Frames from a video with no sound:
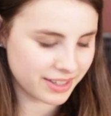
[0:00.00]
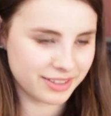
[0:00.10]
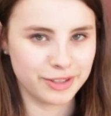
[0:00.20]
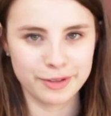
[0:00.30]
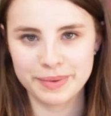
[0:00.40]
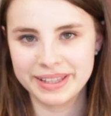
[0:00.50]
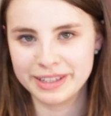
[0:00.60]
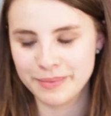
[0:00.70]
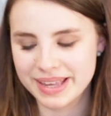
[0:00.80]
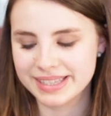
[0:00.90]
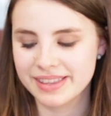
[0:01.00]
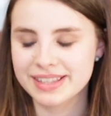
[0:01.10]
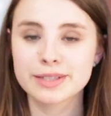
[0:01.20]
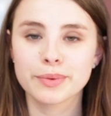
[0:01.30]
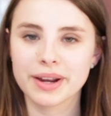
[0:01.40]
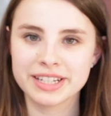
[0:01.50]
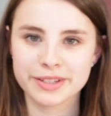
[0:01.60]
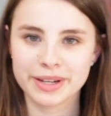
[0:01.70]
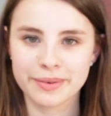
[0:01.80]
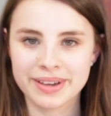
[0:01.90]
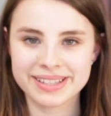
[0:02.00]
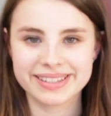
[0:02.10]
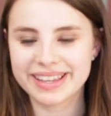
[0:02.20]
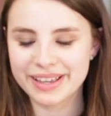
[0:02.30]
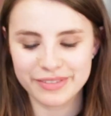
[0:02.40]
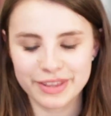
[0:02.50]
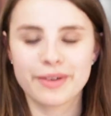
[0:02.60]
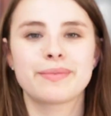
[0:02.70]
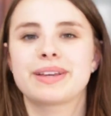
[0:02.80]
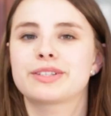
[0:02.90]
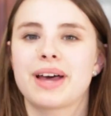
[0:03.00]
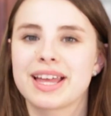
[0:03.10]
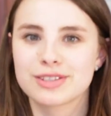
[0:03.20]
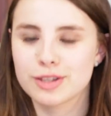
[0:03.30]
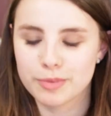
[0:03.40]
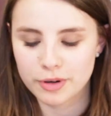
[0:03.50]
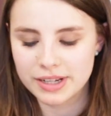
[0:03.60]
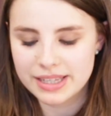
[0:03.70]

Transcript: And then you can be a little messy. This is what I do anyways, even though it makes your hands super